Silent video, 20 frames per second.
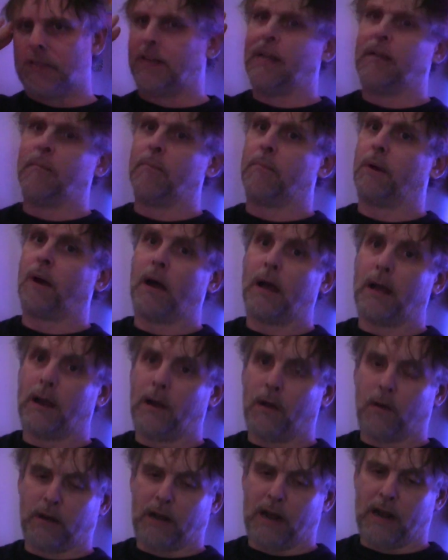I didn't buy a
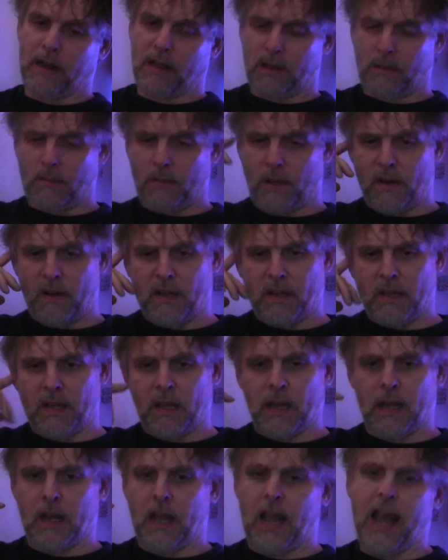lot out of them, only
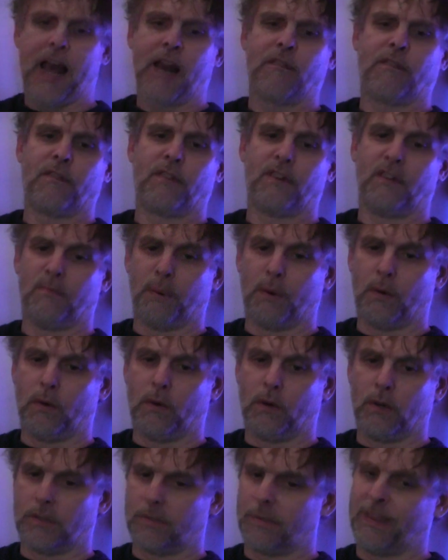a handful of
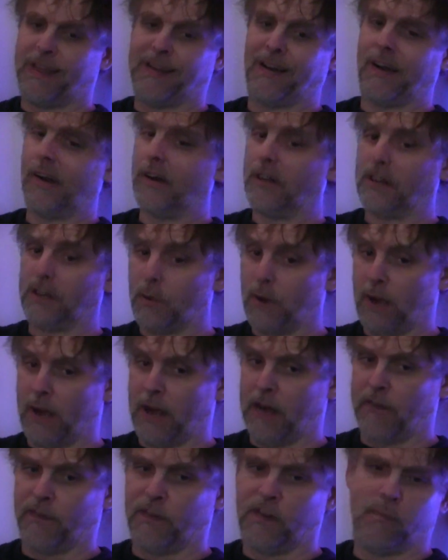boards, but then I only do a
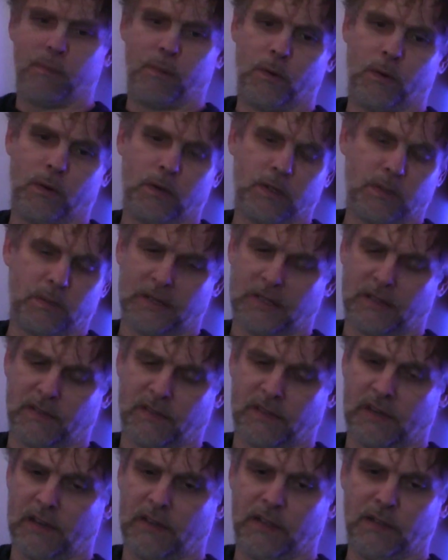handful of boards. But as I've
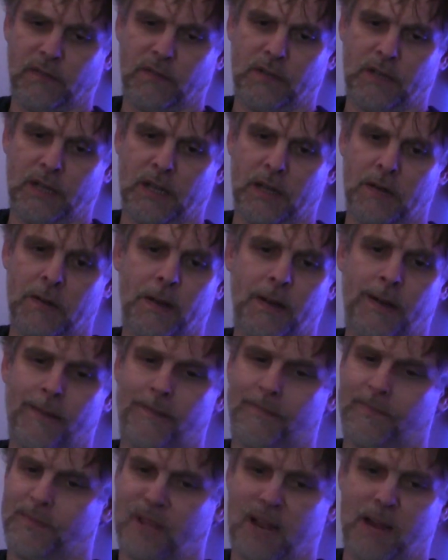said in this video,
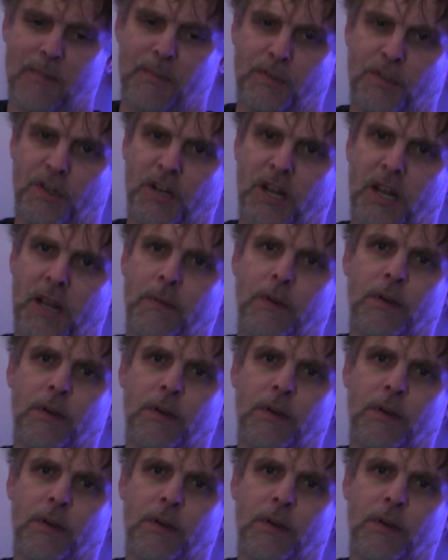damn shame.